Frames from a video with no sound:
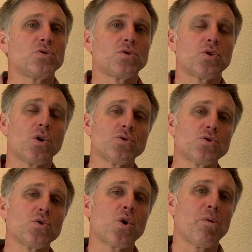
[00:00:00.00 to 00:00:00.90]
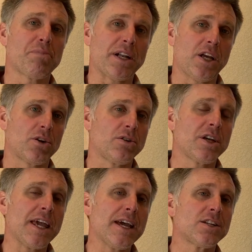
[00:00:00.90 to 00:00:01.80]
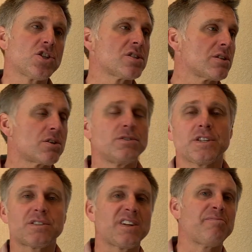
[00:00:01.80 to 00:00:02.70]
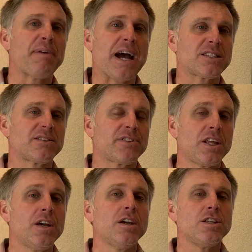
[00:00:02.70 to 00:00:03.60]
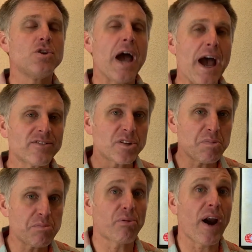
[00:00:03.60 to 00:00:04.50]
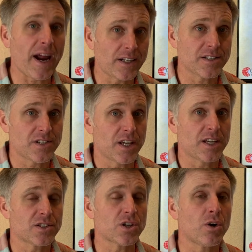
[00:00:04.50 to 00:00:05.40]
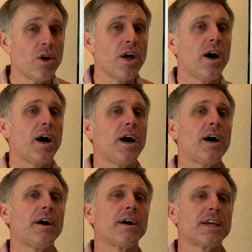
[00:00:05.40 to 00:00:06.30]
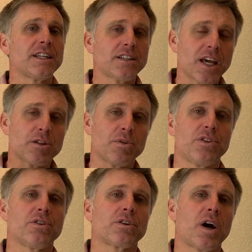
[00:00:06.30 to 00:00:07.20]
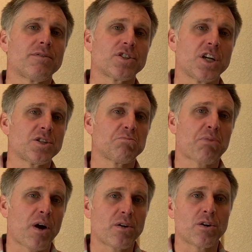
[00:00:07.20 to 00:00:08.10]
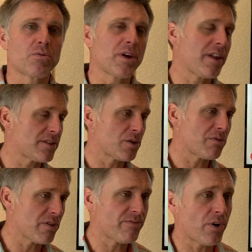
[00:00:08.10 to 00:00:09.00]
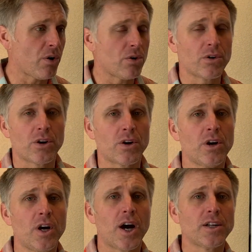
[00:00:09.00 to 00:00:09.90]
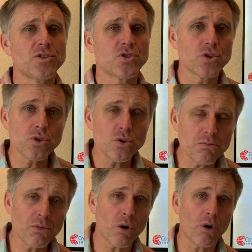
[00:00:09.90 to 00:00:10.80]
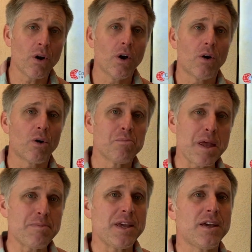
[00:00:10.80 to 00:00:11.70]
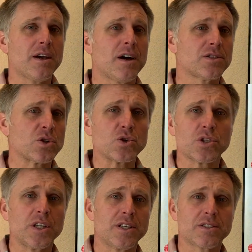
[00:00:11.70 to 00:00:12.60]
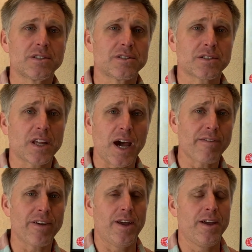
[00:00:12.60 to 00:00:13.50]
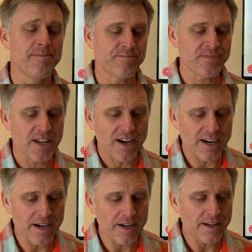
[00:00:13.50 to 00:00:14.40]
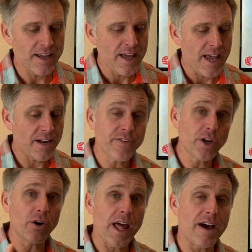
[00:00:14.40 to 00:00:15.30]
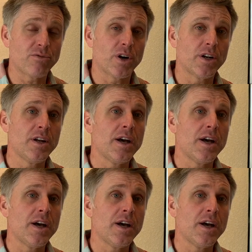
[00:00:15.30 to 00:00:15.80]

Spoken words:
con su compañero. You can't just learn this stuff passively. You have to be practicing it. So get together with your conversation partner, whether that's over the phone or on Zoom or maybe a socially distanced cafe. And if you don't have one,